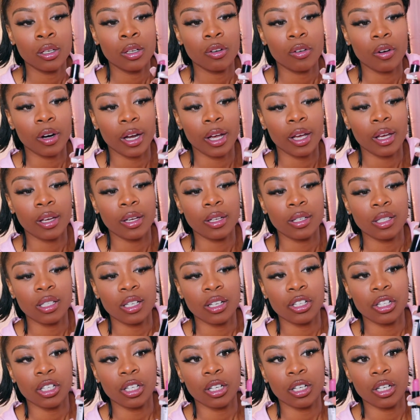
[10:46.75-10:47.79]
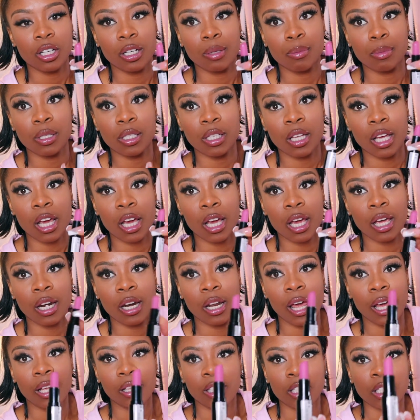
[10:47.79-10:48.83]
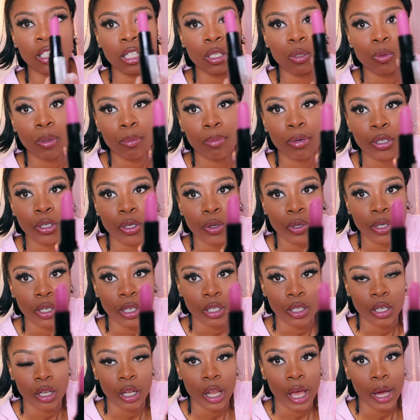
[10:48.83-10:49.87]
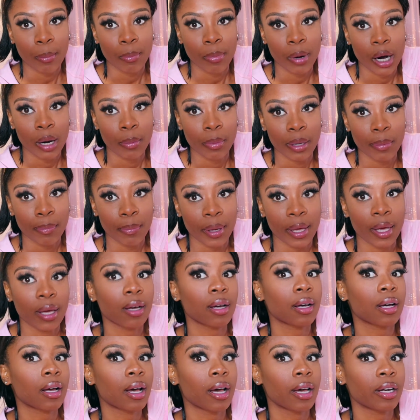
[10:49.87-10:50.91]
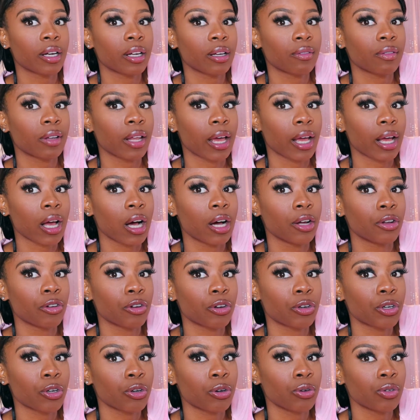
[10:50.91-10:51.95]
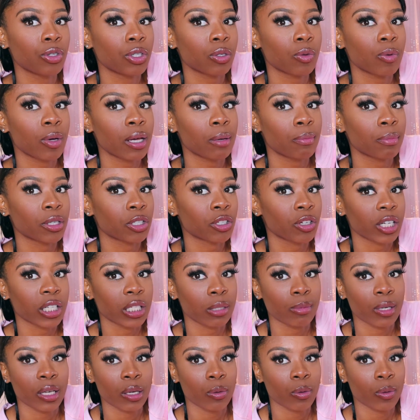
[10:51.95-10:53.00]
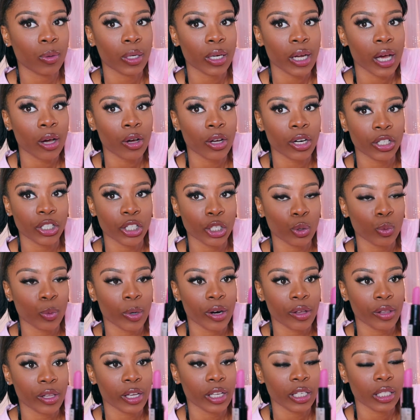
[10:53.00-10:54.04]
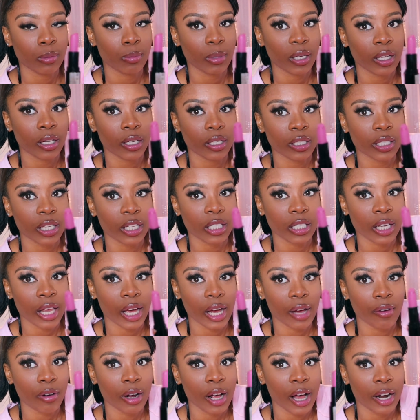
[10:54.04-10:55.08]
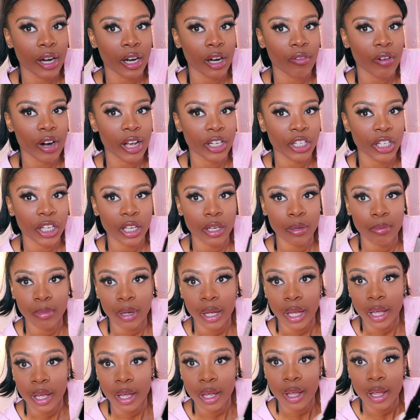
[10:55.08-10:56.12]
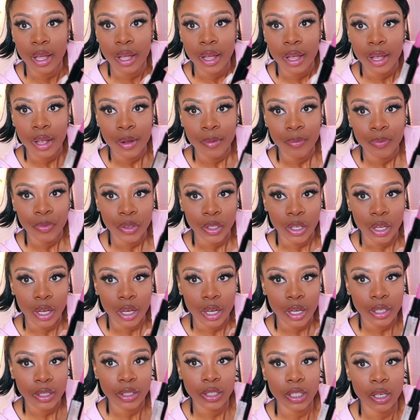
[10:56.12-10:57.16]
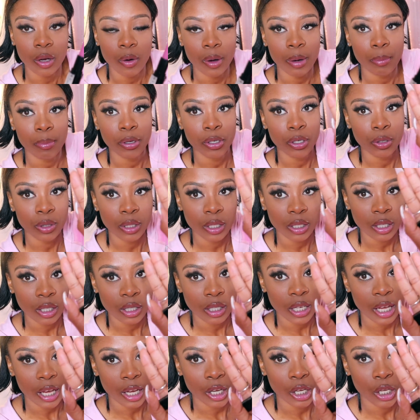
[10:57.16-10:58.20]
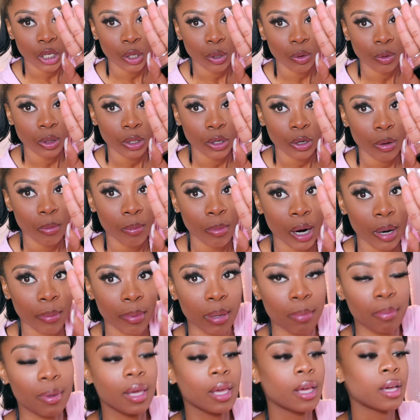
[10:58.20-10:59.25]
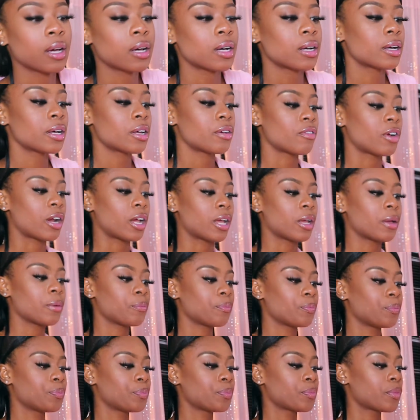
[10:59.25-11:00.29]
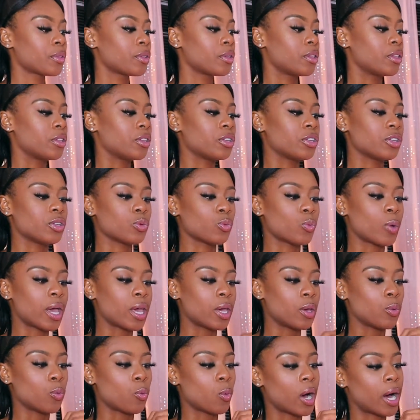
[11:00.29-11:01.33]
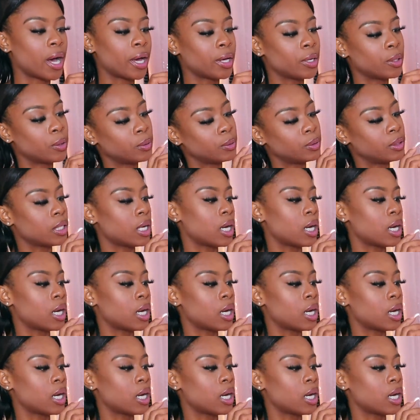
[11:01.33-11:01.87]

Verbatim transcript: right it's such a good lipstick and like this is what produces the like barbie pink kind of like undertone to it but trust me we're not going to just wear this because that's like kind of ratchet but look so it produces this like cute little barbie pink right this is wet and wild